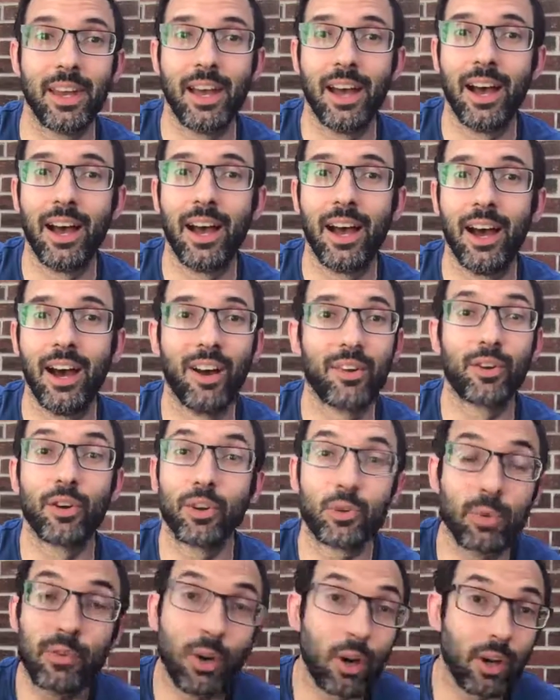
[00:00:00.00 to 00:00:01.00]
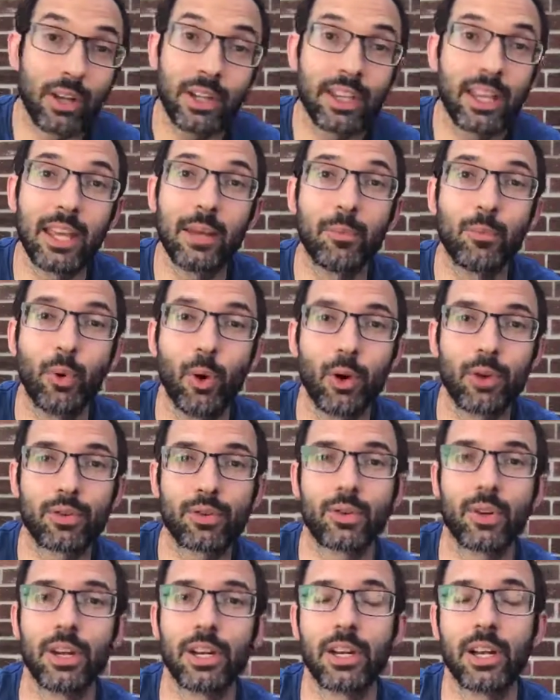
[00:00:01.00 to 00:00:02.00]
Uh, of course we've got to keep
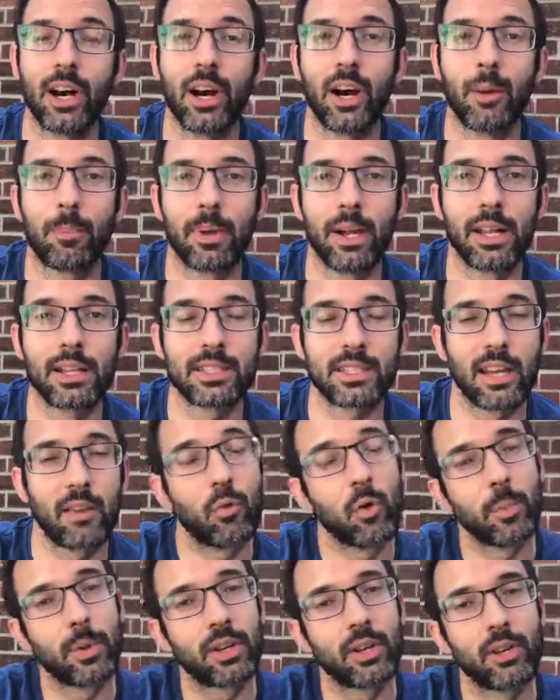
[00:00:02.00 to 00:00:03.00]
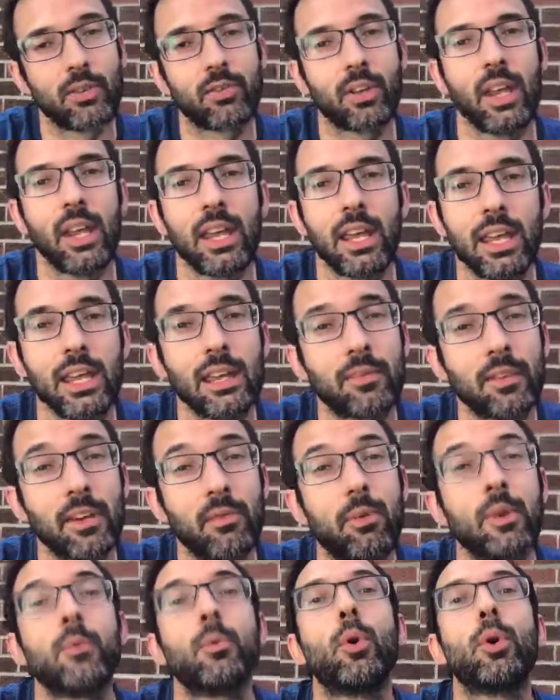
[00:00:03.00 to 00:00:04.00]
watering our plants haven't we because even
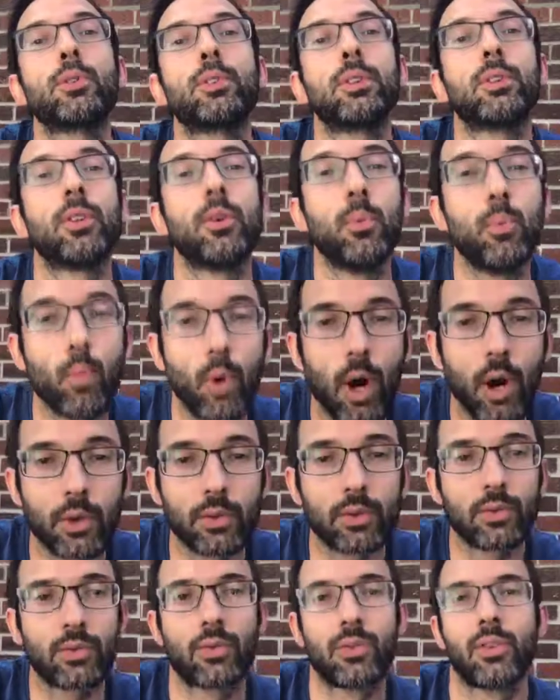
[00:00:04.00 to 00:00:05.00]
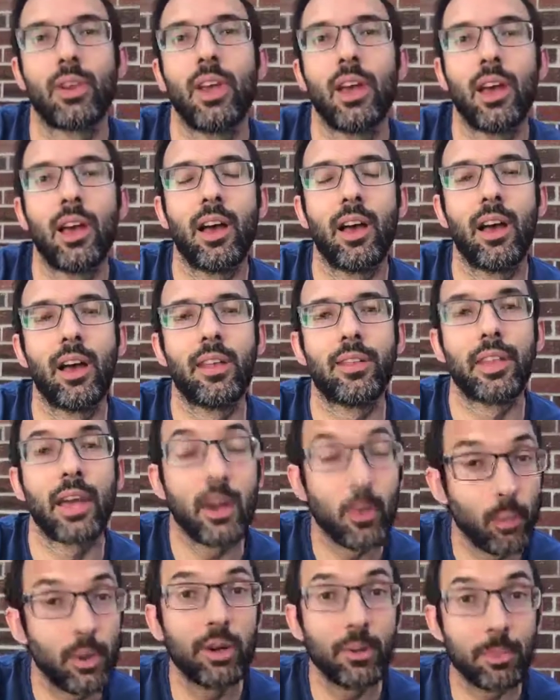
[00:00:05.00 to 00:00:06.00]
if we watered them once
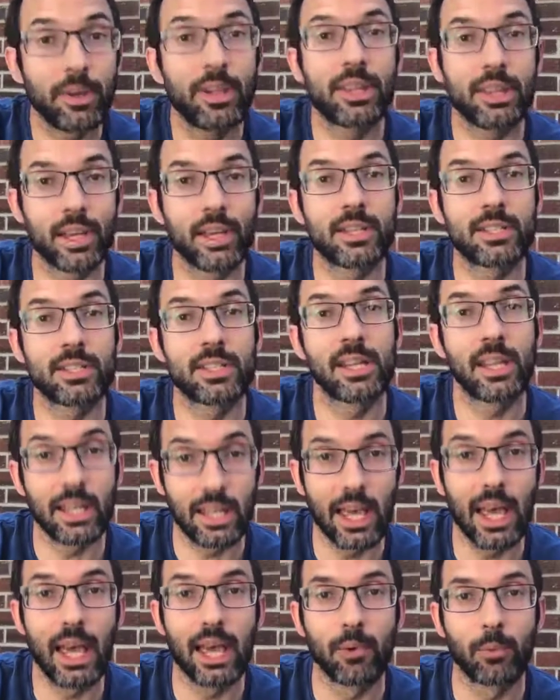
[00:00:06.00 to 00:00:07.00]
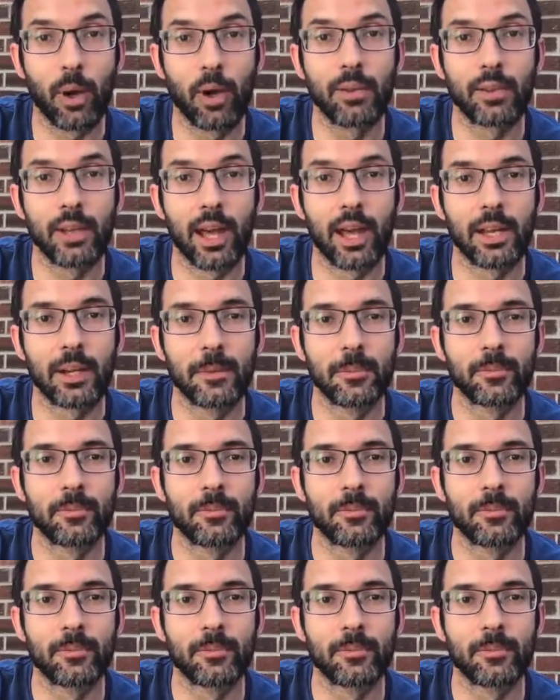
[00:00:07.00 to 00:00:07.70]
they will be thirsty again won't they?